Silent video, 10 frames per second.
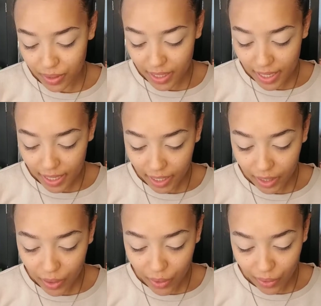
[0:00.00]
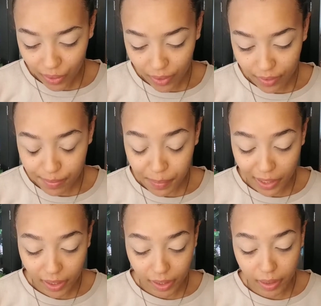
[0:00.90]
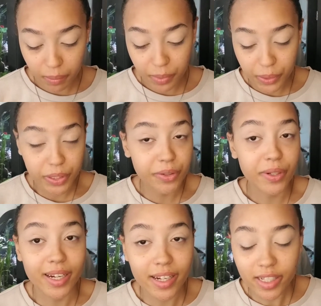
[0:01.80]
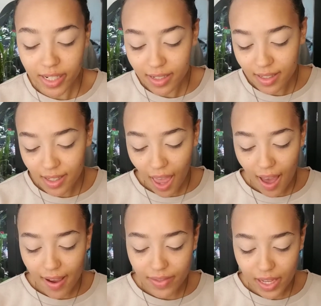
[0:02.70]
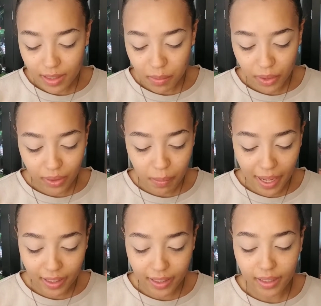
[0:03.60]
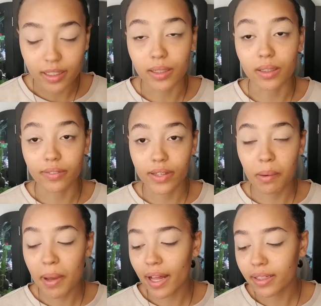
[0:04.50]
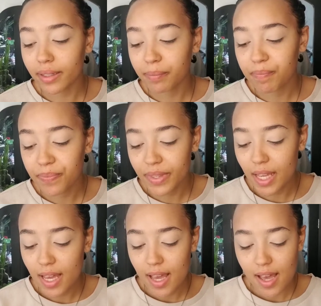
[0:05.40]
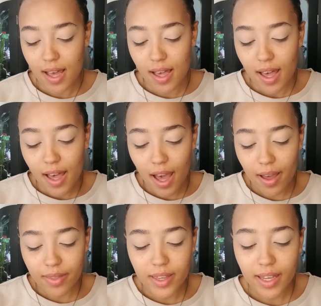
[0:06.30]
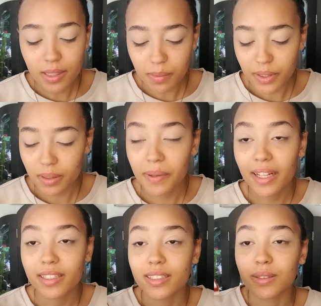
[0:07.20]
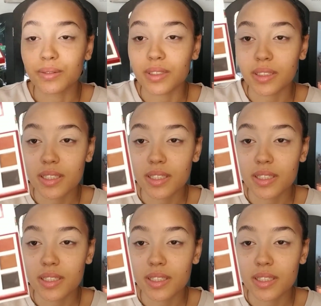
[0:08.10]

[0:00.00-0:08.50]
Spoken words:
today are by Beauty Creations. I have the Esmeralda palette and the Olivia palette. The Esmeralda palette is really